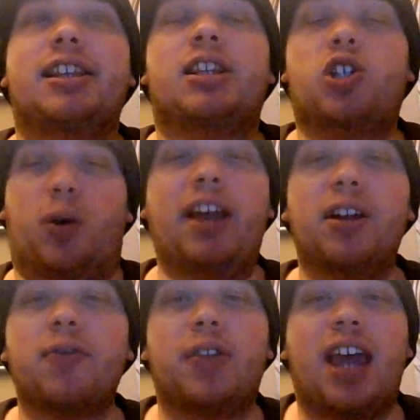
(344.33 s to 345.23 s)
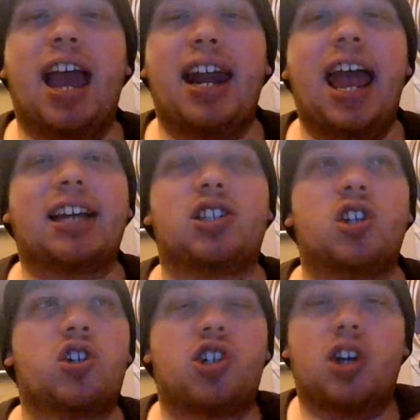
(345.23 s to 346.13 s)
the trailer for the NX
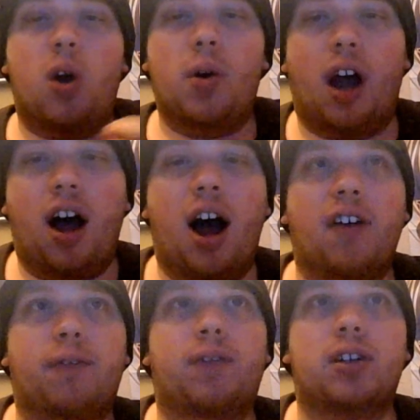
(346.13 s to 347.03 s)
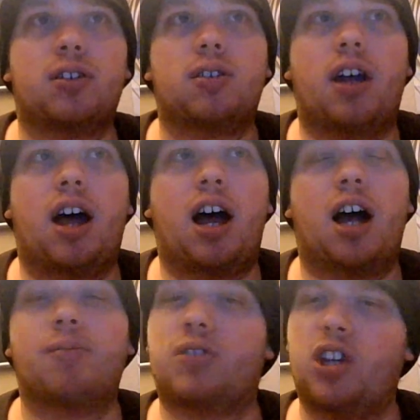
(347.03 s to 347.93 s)
showed off
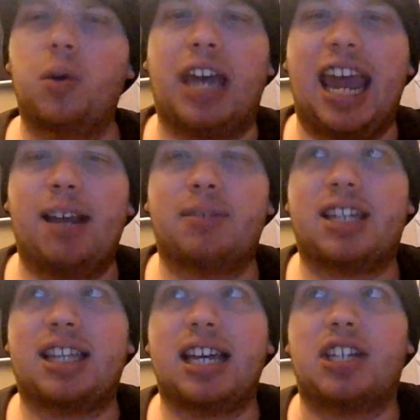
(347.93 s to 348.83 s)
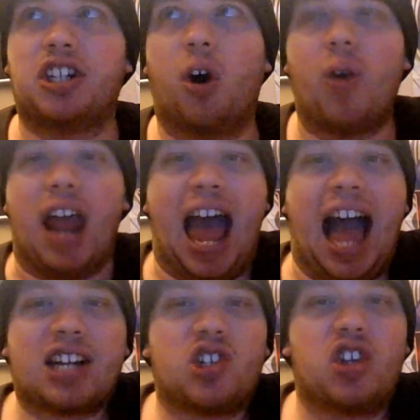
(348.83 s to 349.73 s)
2 games that they don't
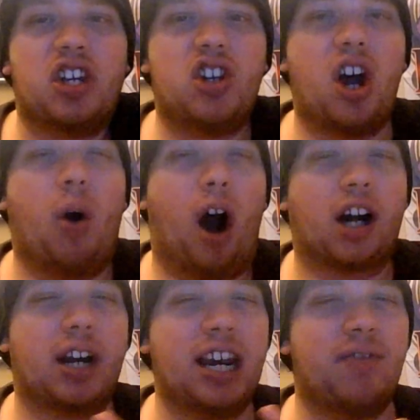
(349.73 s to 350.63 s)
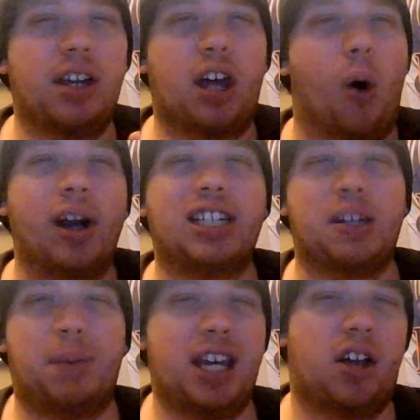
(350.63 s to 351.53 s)
actually know are even going to
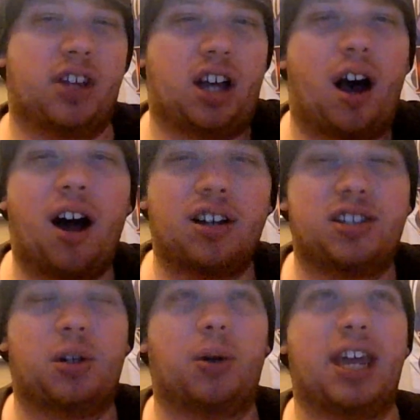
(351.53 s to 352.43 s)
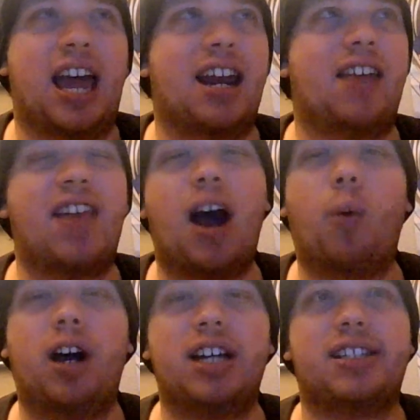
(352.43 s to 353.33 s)
be on the console yet. And that
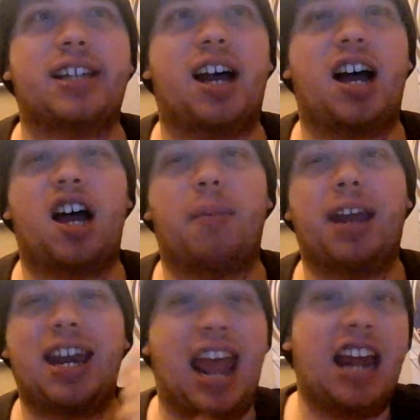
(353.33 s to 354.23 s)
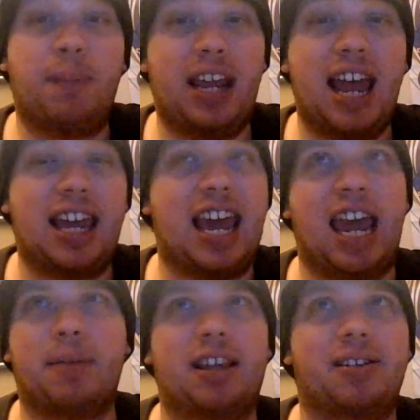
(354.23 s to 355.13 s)
was an NBA
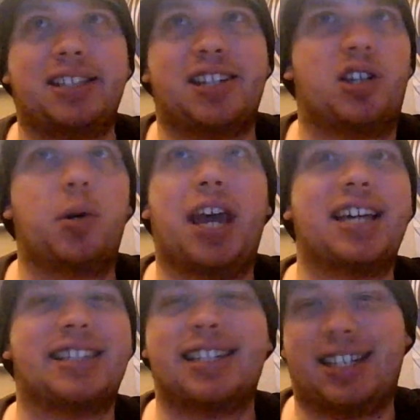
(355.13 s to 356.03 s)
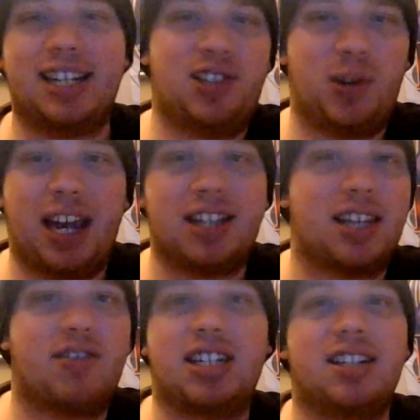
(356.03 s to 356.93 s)
game, I think it was like 2K16,
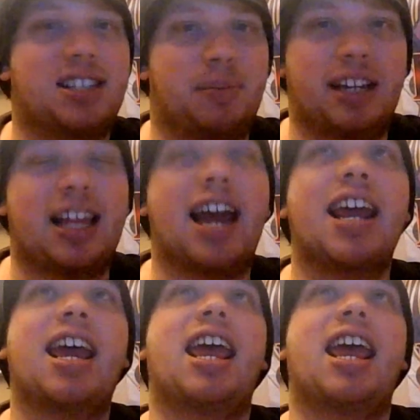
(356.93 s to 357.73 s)
2K17, something like that.